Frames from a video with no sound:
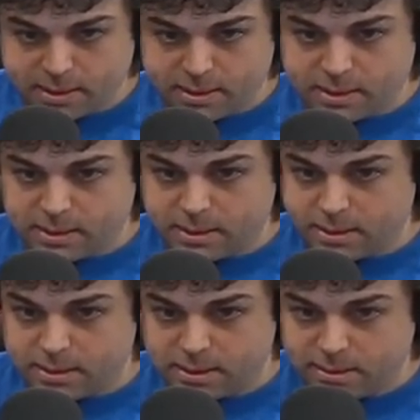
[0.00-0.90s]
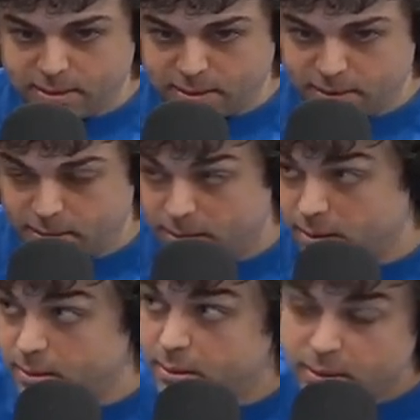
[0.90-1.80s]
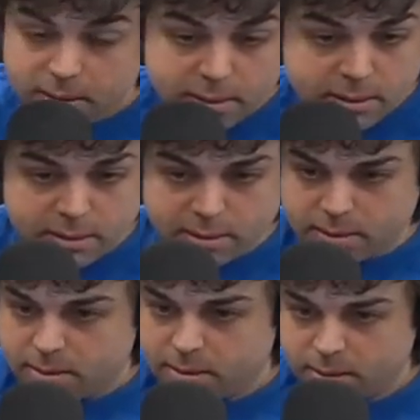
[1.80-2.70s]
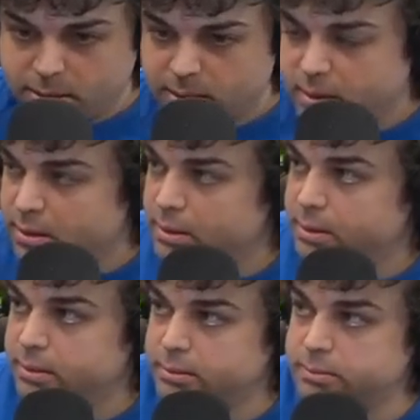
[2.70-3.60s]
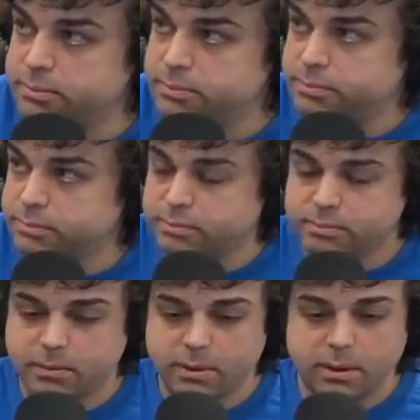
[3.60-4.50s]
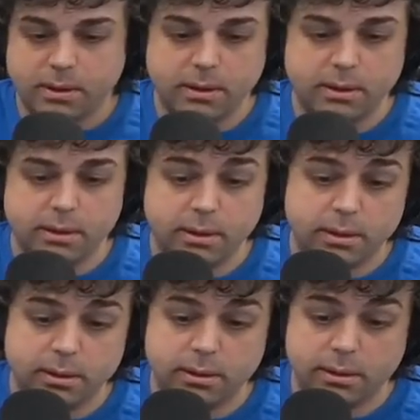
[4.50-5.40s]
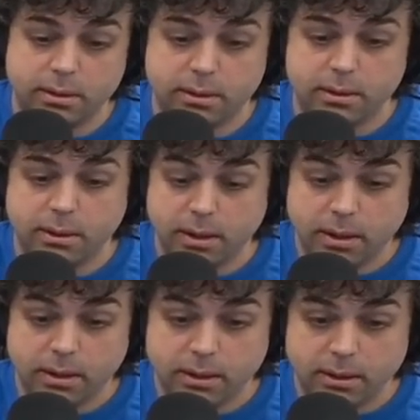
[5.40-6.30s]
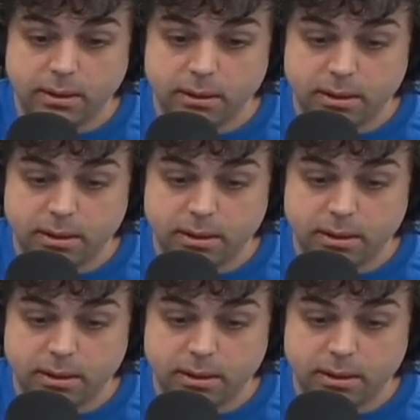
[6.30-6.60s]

The person shown says nothing.